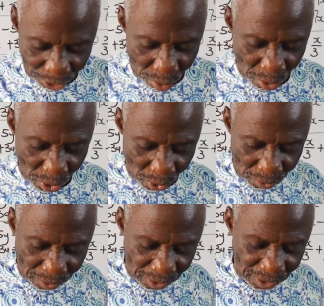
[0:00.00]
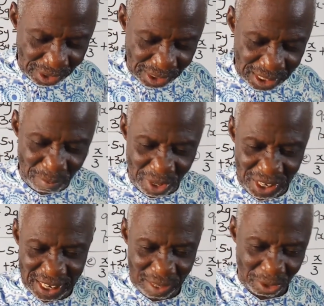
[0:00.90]
tomorrow, in the
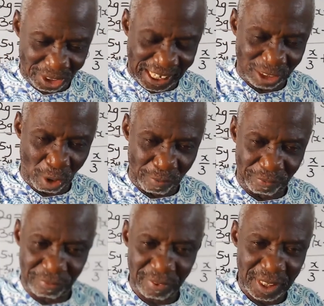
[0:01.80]
morning, I will start off.